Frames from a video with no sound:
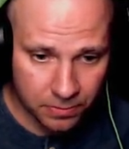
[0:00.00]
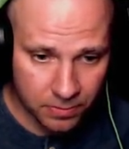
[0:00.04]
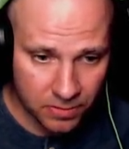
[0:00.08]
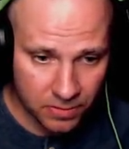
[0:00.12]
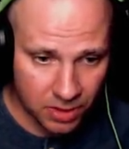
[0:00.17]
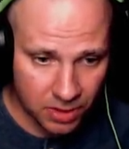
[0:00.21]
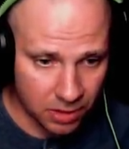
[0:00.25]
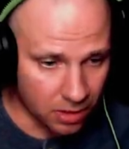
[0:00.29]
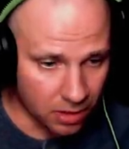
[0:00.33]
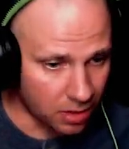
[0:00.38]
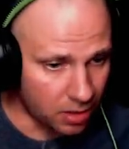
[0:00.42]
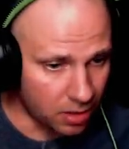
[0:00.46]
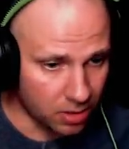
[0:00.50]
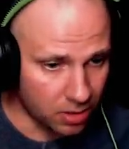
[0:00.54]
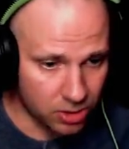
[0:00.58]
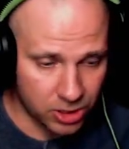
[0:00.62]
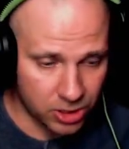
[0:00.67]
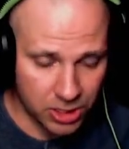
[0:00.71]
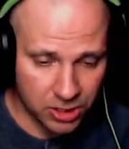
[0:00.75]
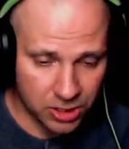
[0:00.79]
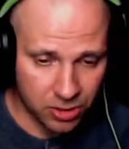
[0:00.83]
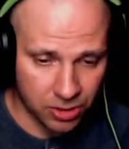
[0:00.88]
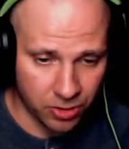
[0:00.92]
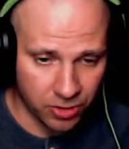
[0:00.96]
Oh,
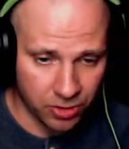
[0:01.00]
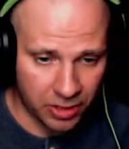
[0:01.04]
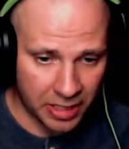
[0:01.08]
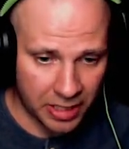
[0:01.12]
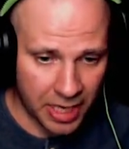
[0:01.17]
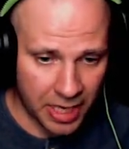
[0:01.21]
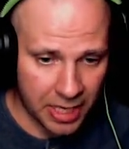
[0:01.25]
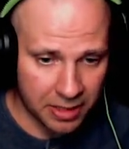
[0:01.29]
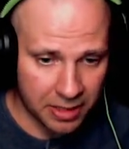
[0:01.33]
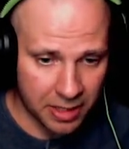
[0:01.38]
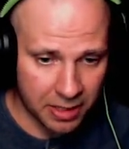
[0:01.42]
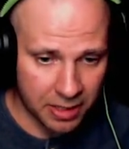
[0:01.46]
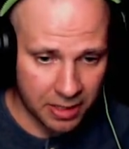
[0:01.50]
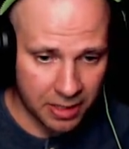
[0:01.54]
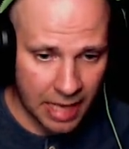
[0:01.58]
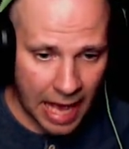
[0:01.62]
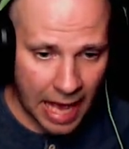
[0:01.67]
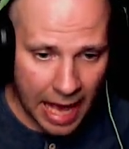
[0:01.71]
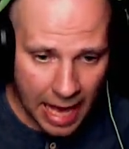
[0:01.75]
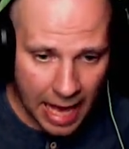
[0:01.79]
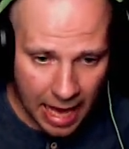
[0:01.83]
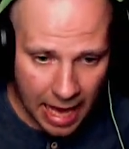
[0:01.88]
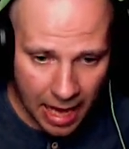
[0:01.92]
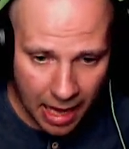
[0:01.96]
she's gonna get it
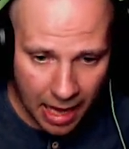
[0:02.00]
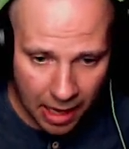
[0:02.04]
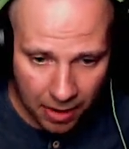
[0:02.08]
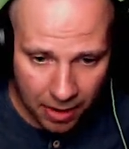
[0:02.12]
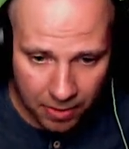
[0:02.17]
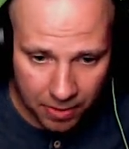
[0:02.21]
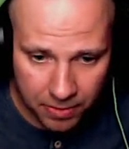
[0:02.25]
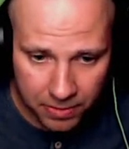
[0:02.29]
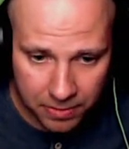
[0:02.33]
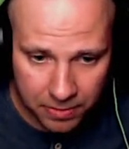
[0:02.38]
now!